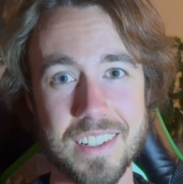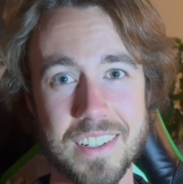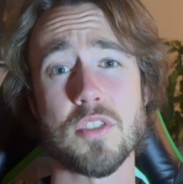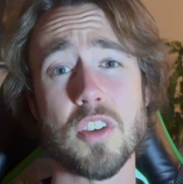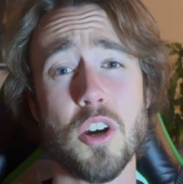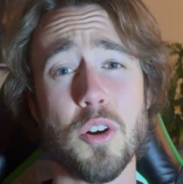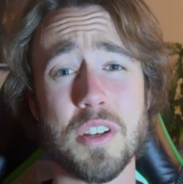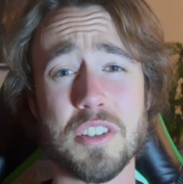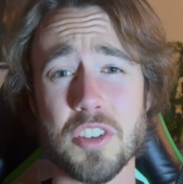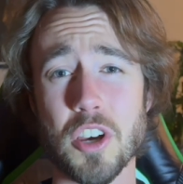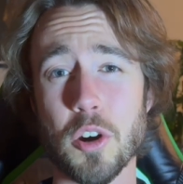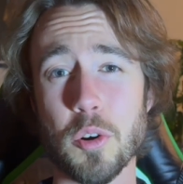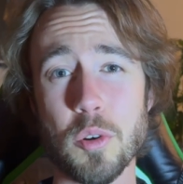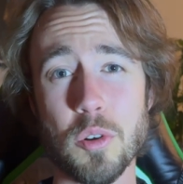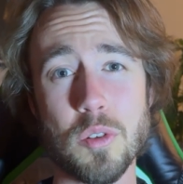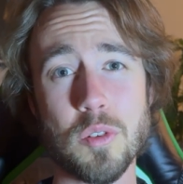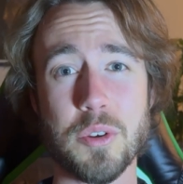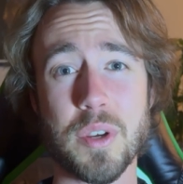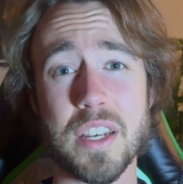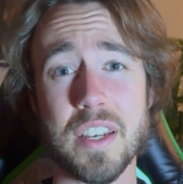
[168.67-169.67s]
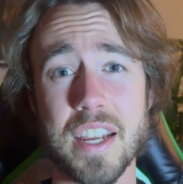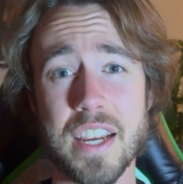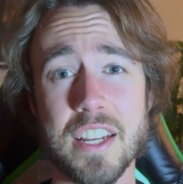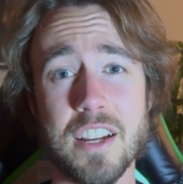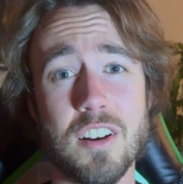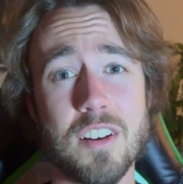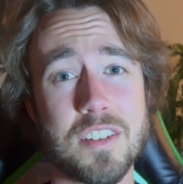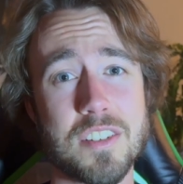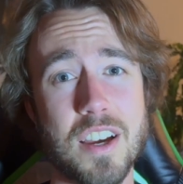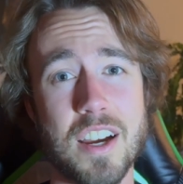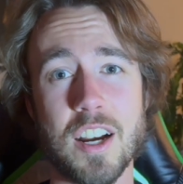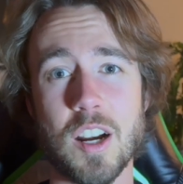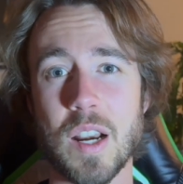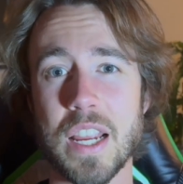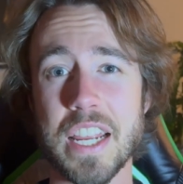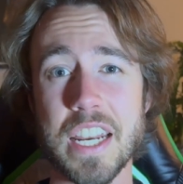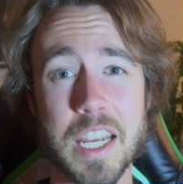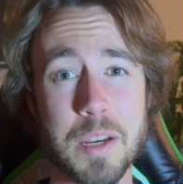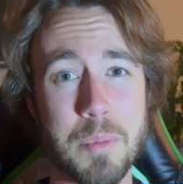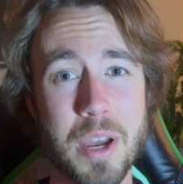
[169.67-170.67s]
So in total, you can get your entire
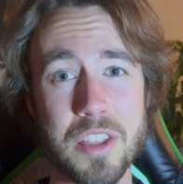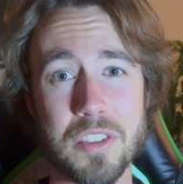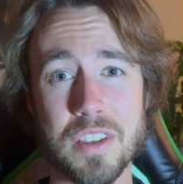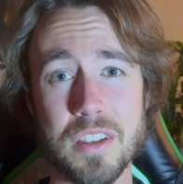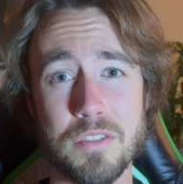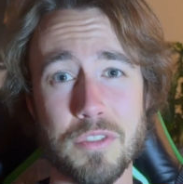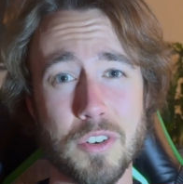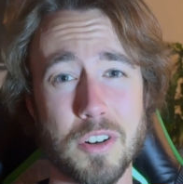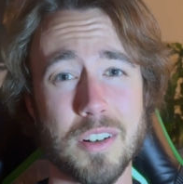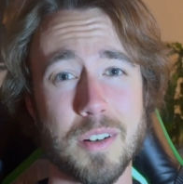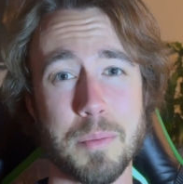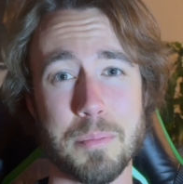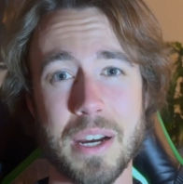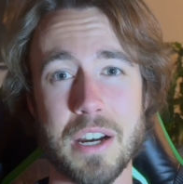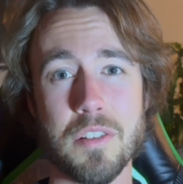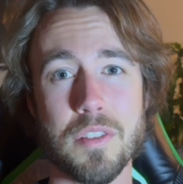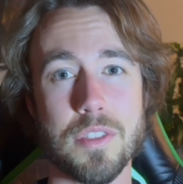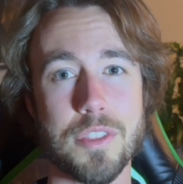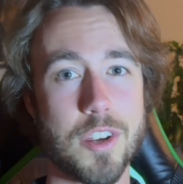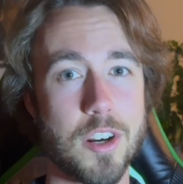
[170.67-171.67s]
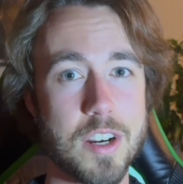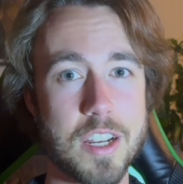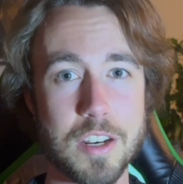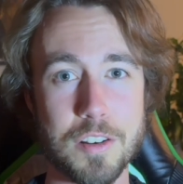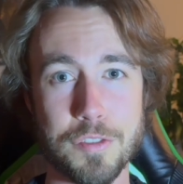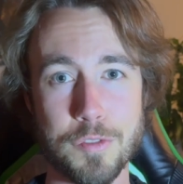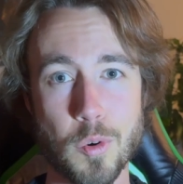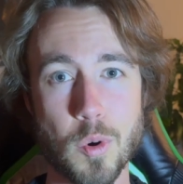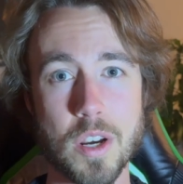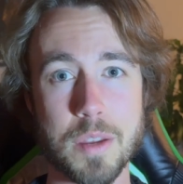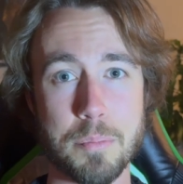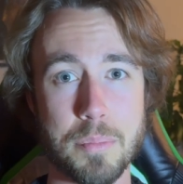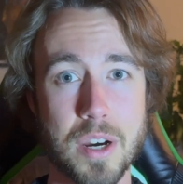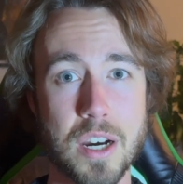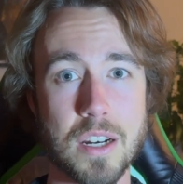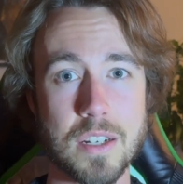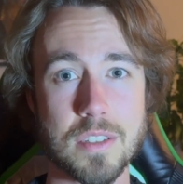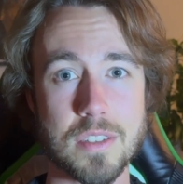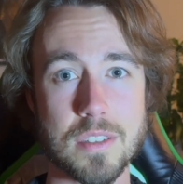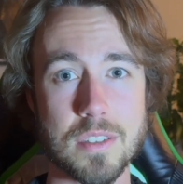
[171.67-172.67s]
heating method for about 30 to 40
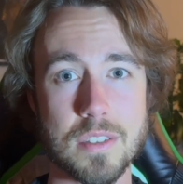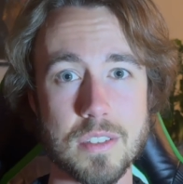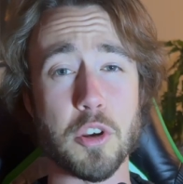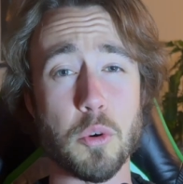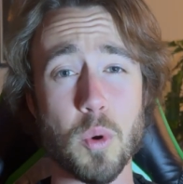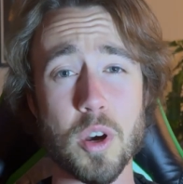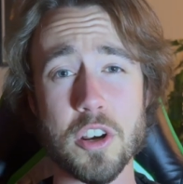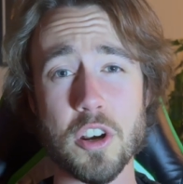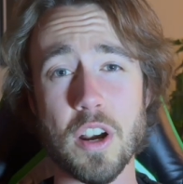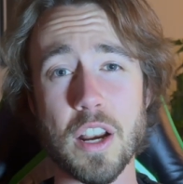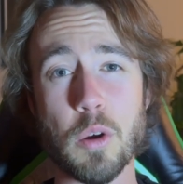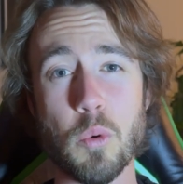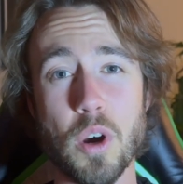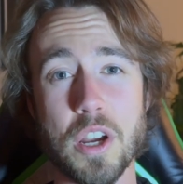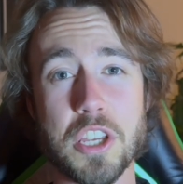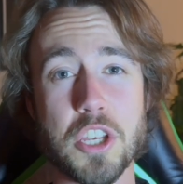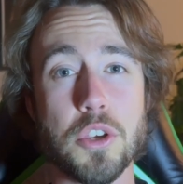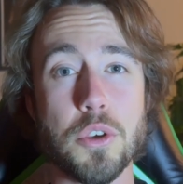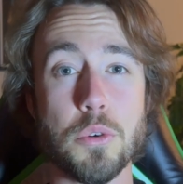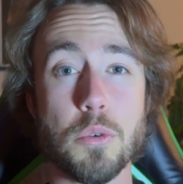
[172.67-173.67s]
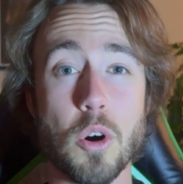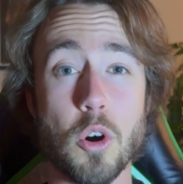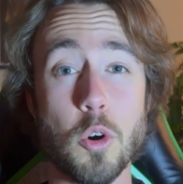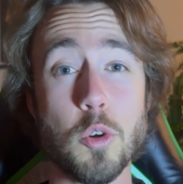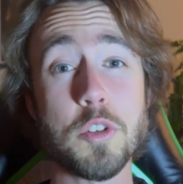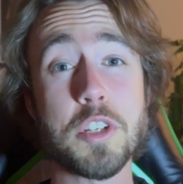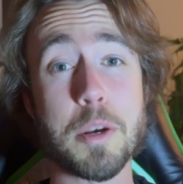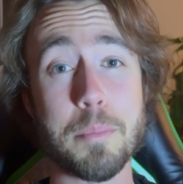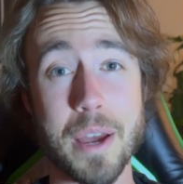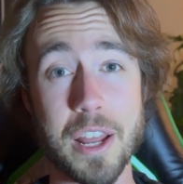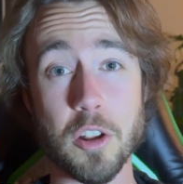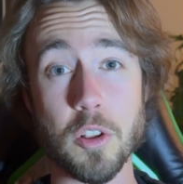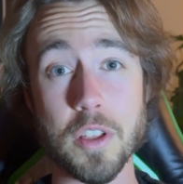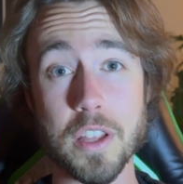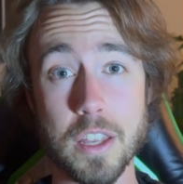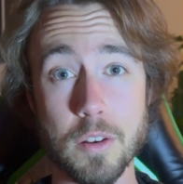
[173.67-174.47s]
bucks. If you're wondering what you hold your metal